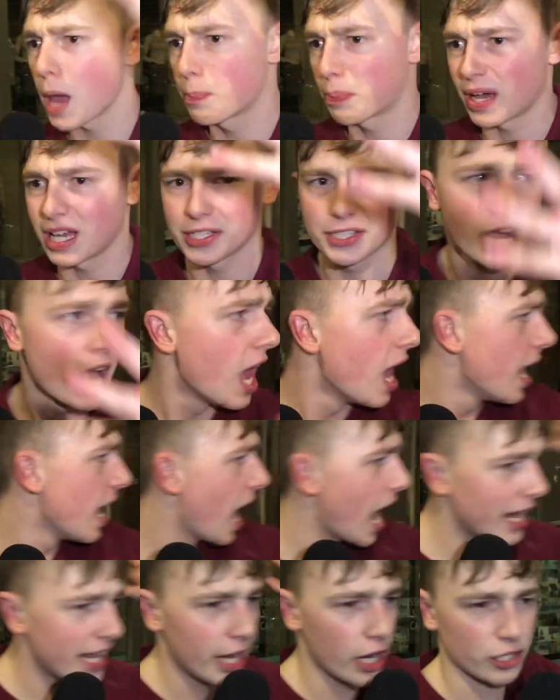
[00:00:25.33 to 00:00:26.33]
priced.
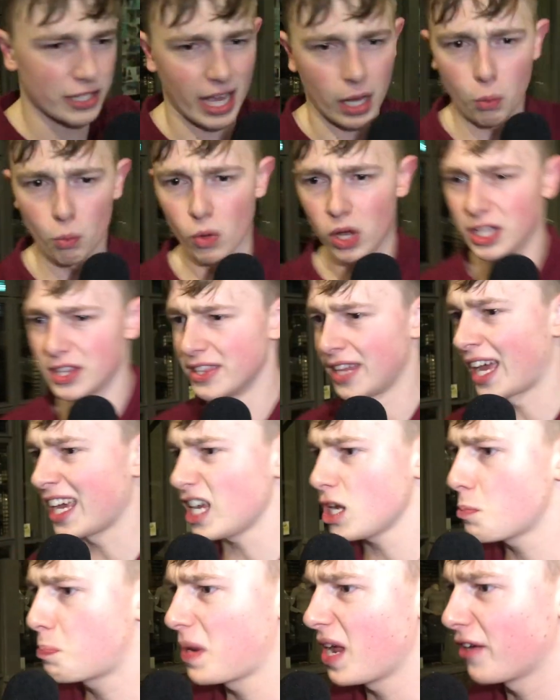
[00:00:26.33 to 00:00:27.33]
And here it's like
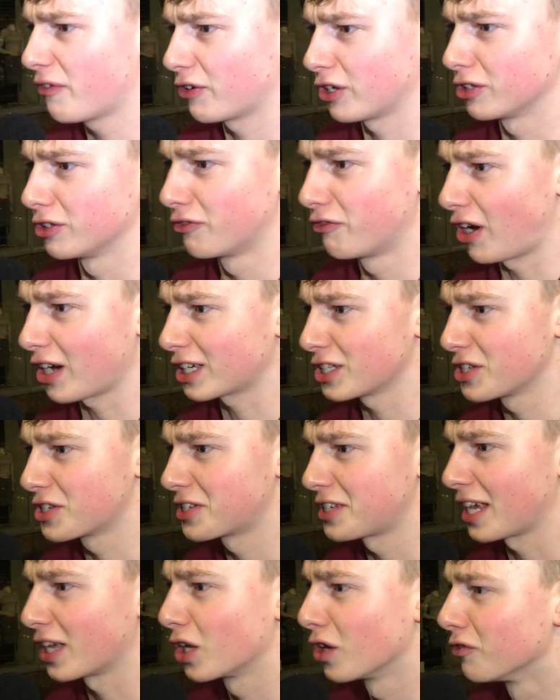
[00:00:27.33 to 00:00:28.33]
90p for the fucking
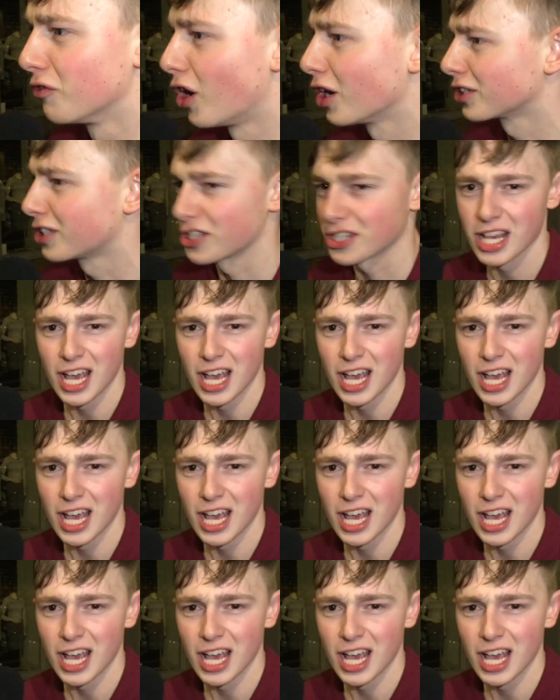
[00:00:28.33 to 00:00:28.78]
single vodkas.